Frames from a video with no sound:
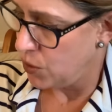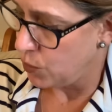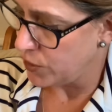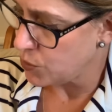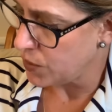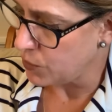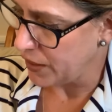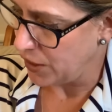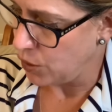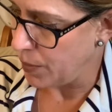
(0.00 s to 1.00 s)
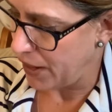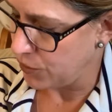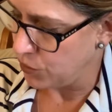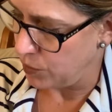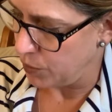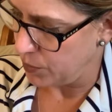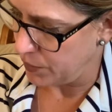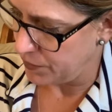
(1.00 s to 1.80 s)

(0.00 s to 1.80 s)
"Which one will get you back through the purple